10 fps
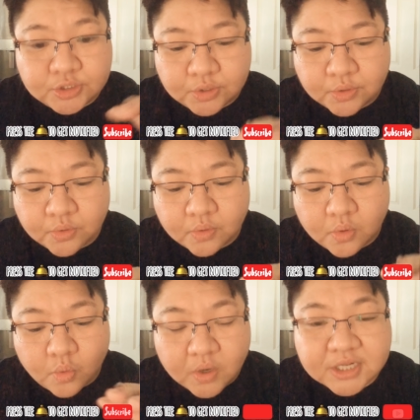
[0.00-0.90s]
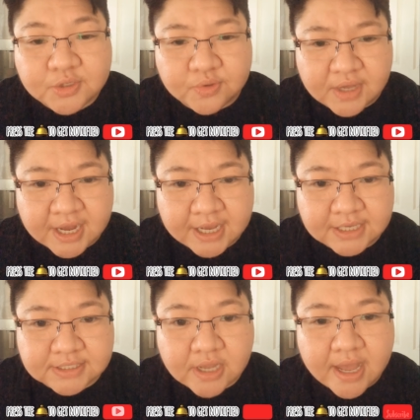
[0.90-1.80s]
to what you
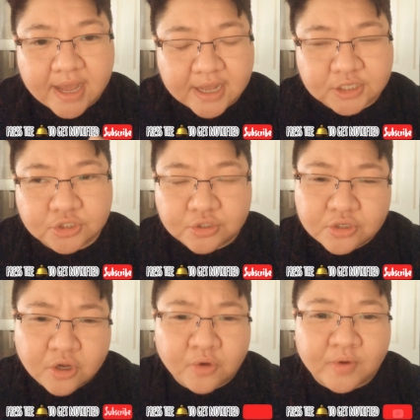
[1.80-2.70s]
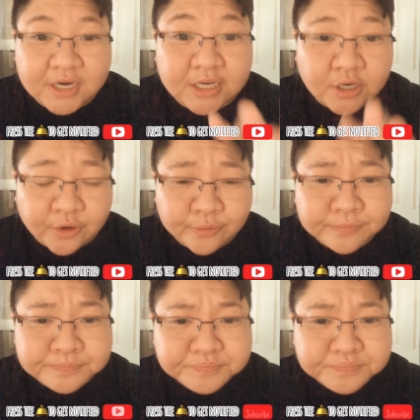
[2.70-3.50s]
guys should already know.